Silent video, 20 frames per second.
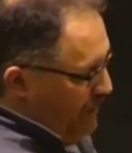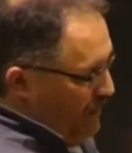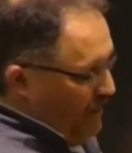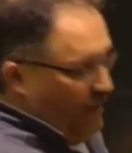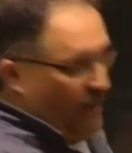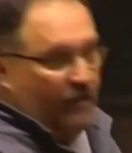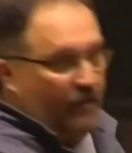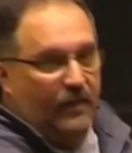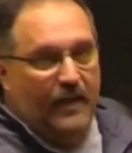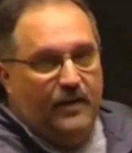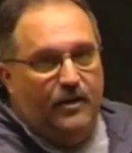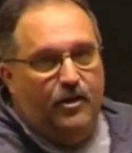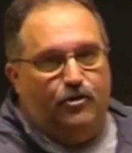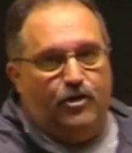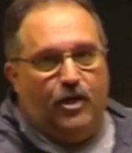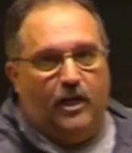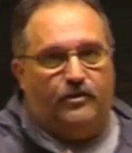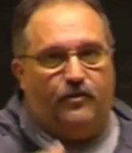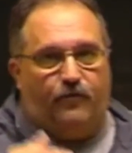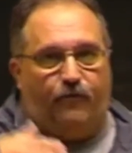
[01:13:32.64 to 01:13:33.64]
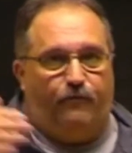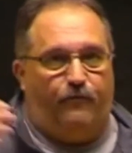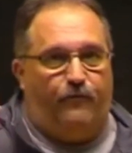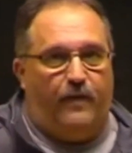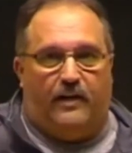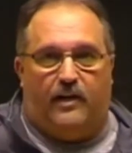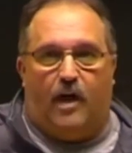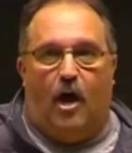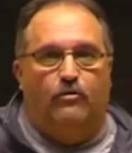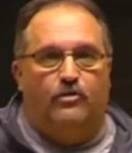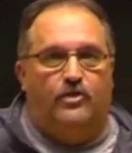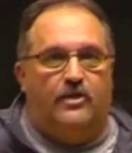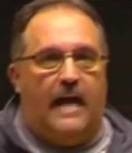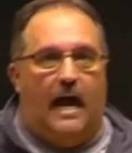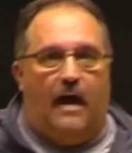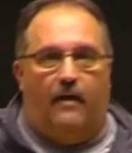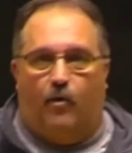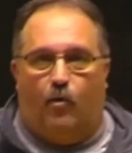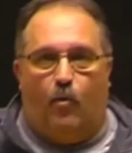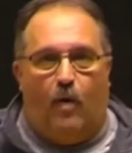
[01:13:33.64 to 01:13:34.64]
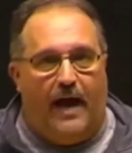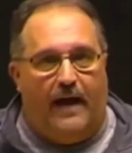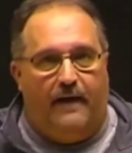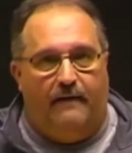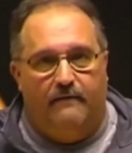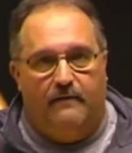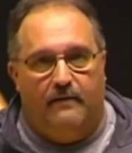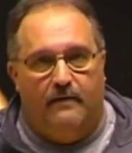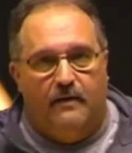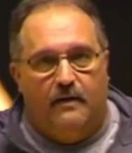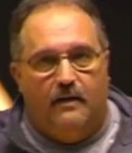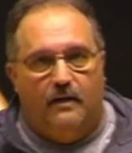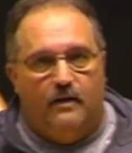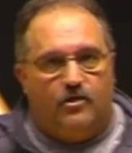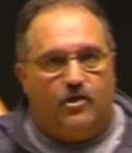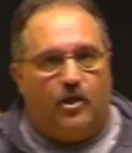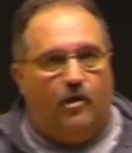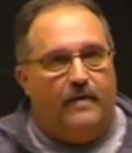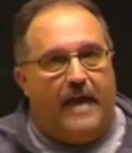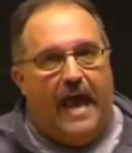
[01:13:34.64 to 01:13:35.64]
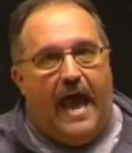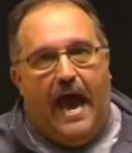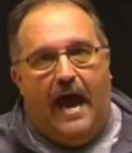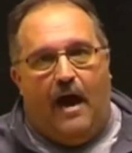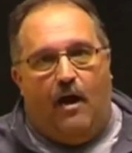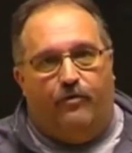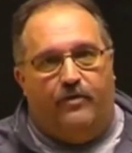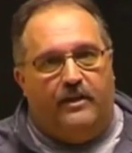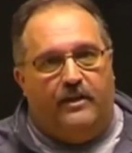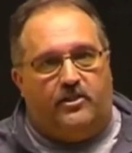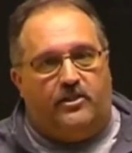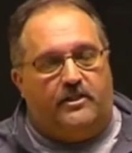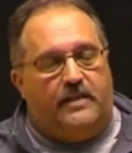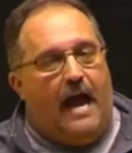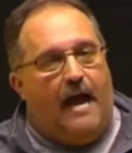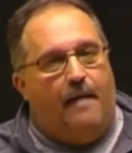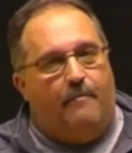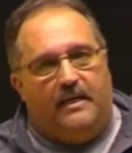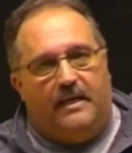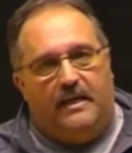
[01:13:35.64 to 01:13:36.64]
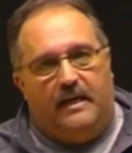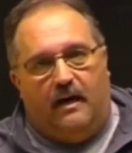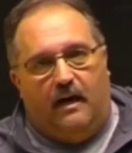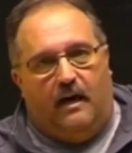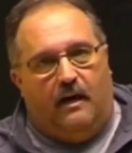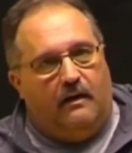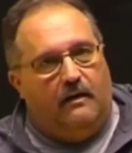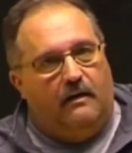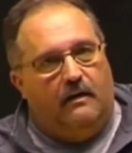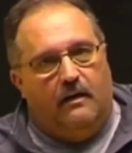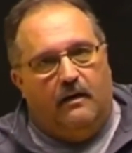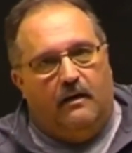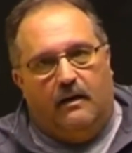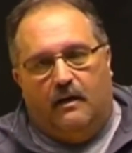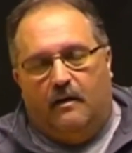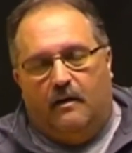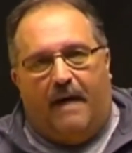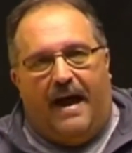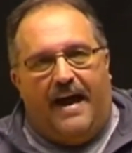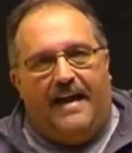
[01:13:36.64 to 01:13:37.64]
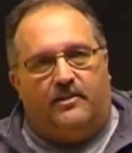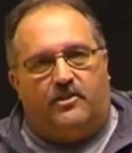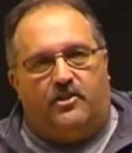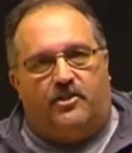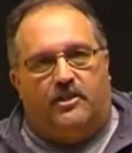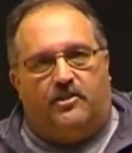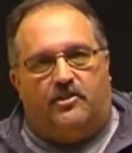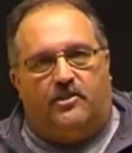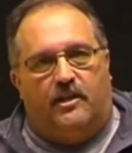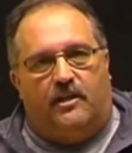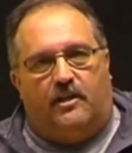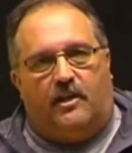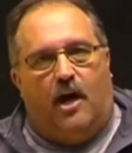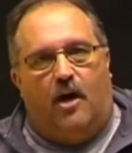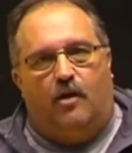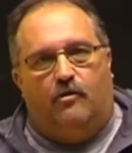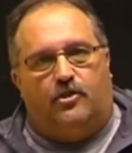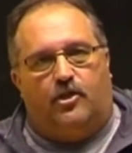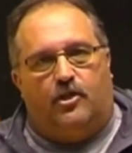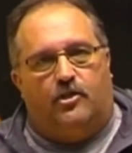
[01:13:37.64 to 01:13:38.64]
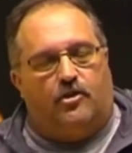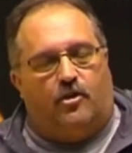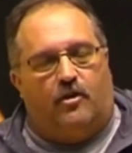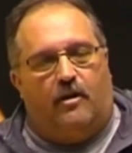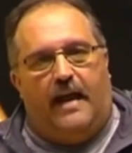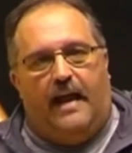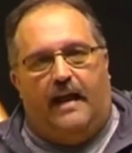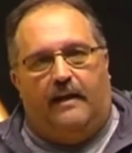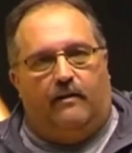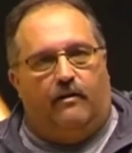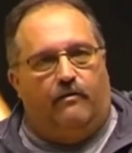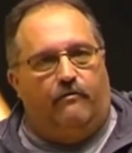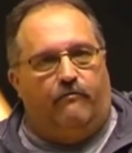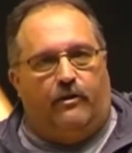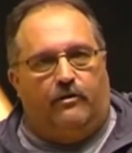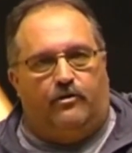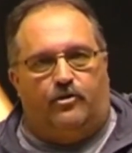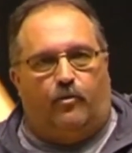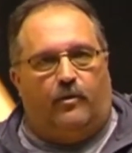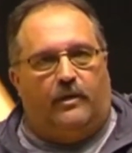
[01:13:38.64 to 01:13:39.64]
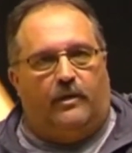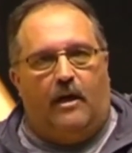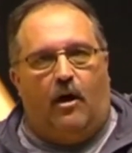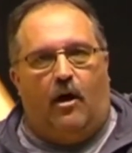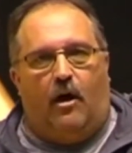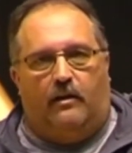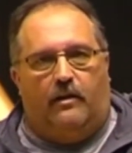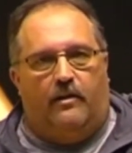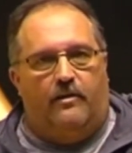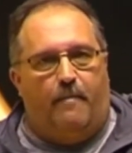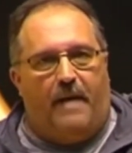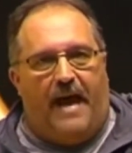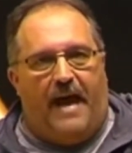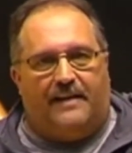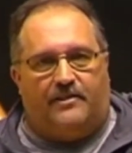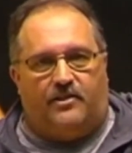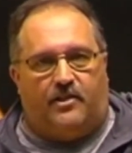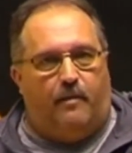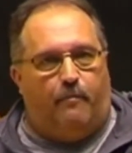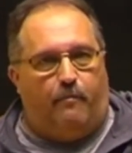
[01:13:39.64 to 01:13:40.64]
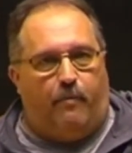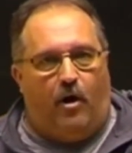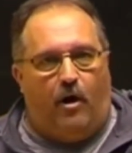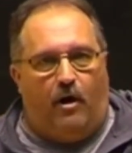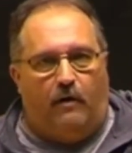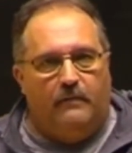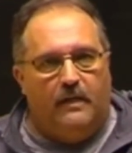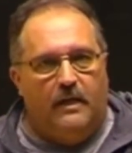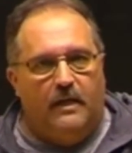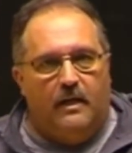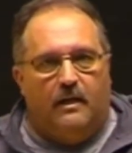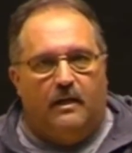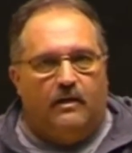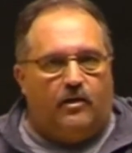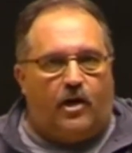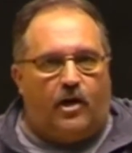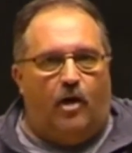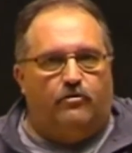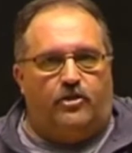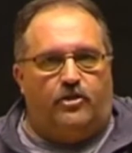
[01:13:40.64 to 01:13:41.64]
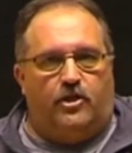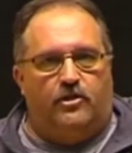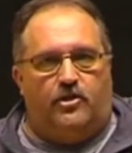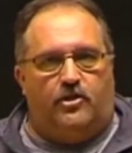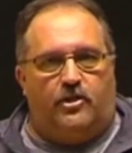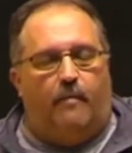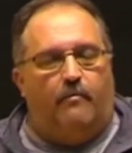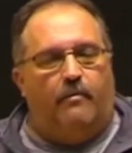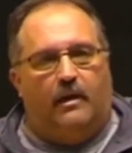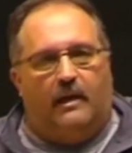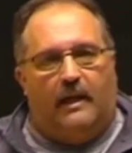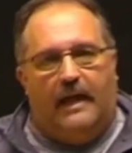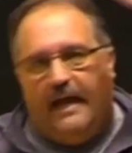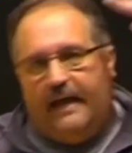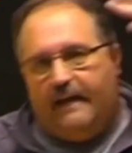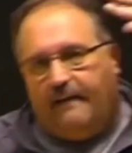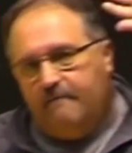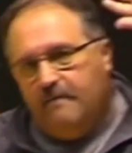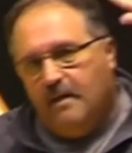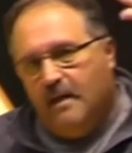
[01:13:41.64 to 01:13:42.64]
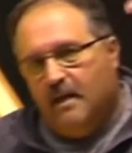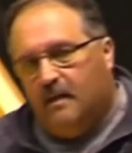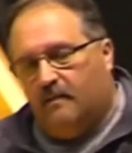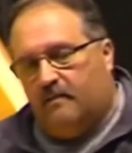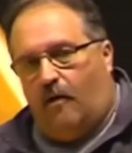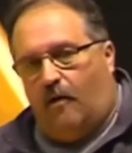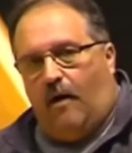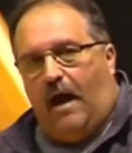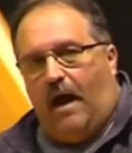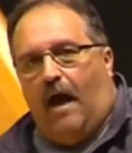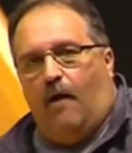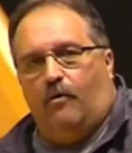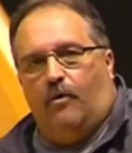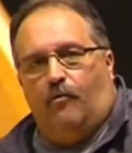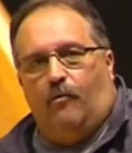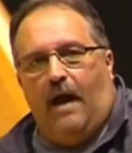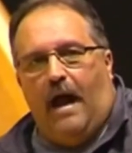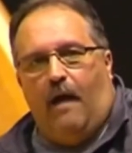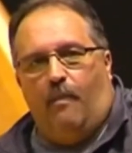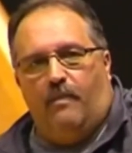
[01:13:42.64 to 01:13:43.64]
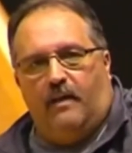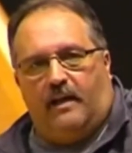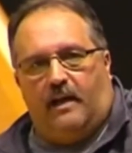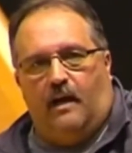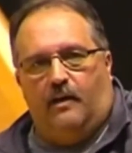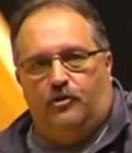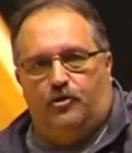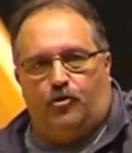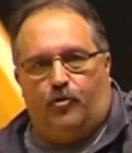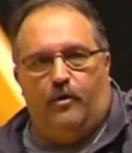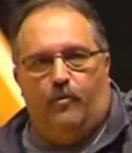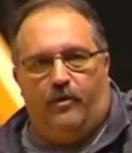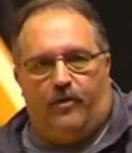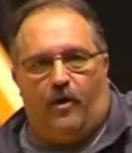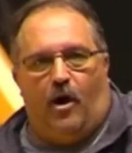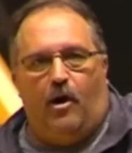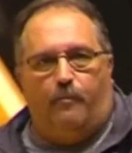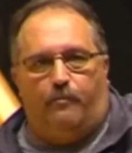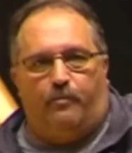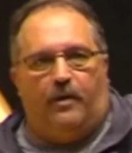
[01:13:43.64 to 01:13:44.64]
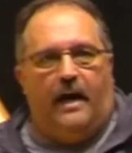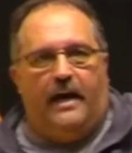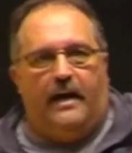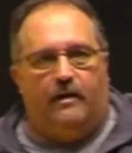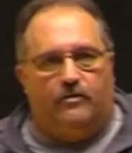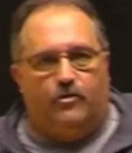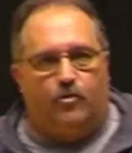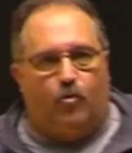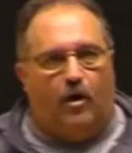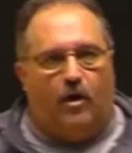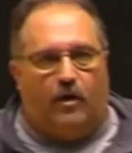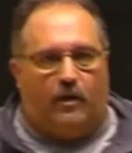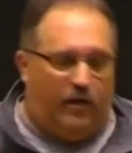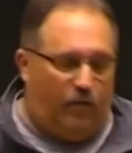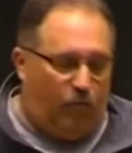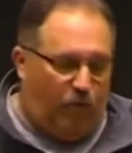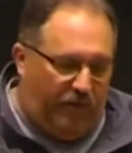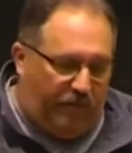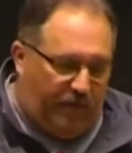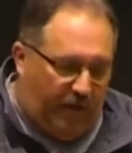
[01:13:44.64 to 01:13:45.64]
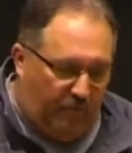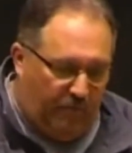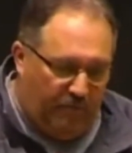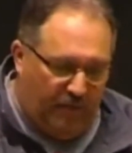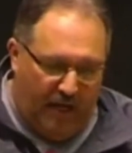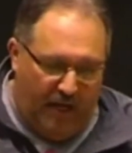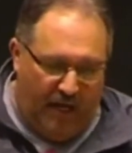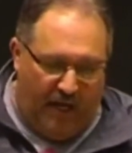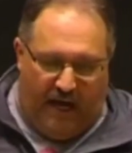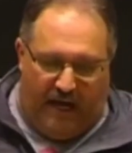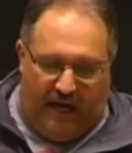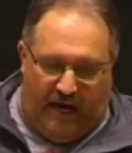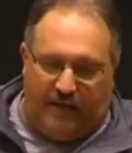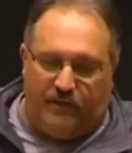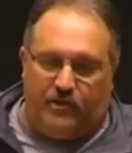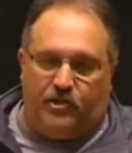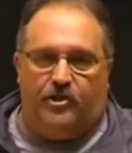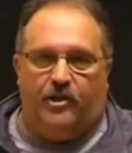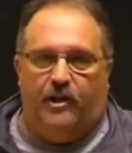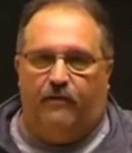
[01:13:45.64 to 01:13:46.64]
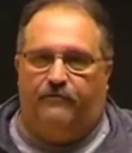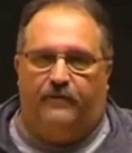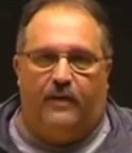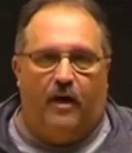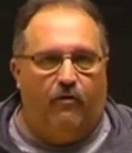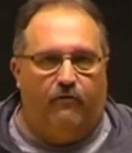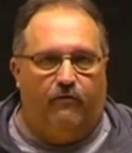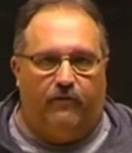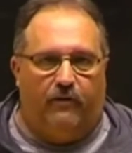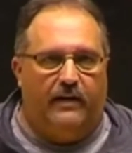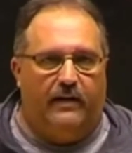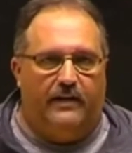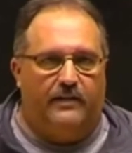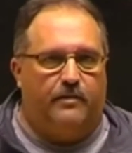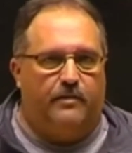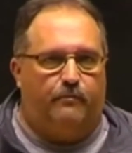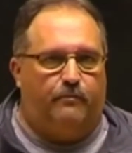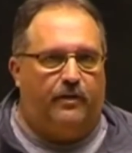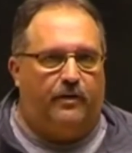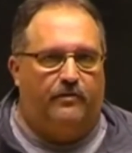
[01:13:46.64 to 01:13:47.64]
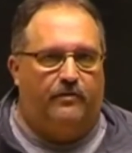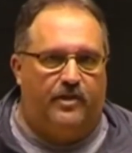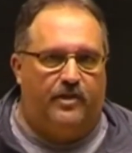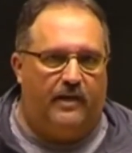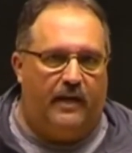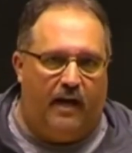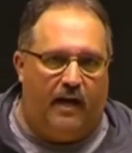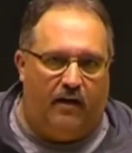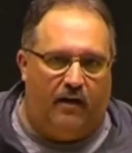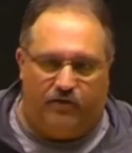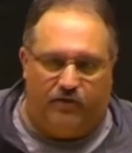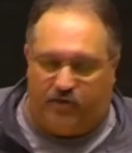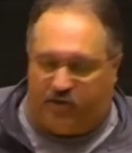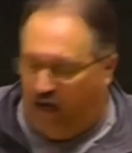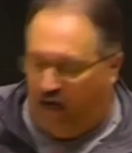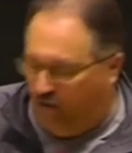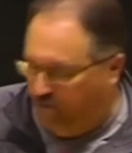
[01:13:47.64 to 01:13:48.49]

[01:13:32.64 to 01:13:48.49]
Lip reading: then it goes the other way. So now this time of year, my assistant coaches are handling virtually all of the basketball, coaching summer league. They're out around the country with our players, working with them, and I shift over into personnel. So